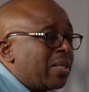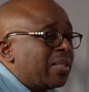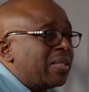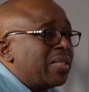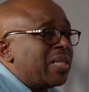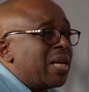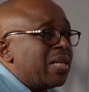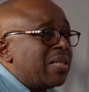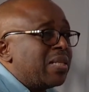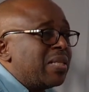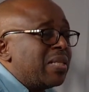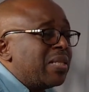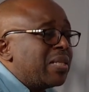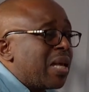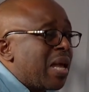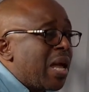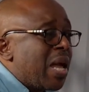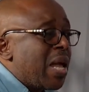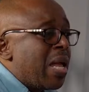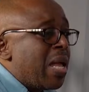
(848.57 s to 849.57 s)
chances
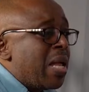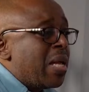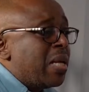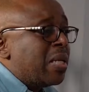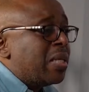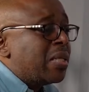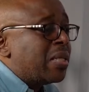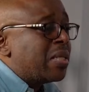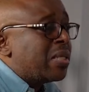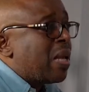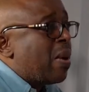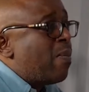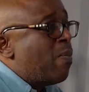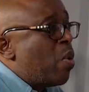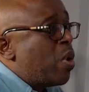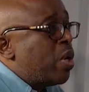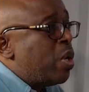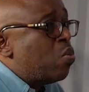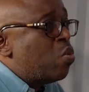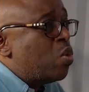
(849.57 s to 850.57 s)
are
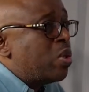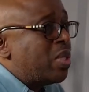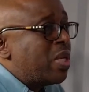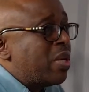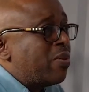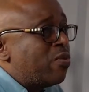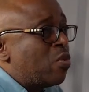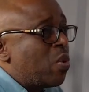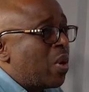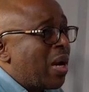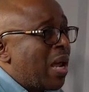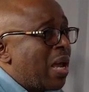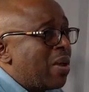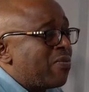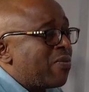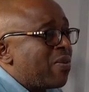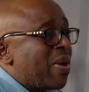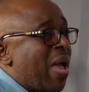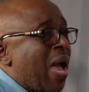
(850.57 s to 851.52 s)
somebody will save your life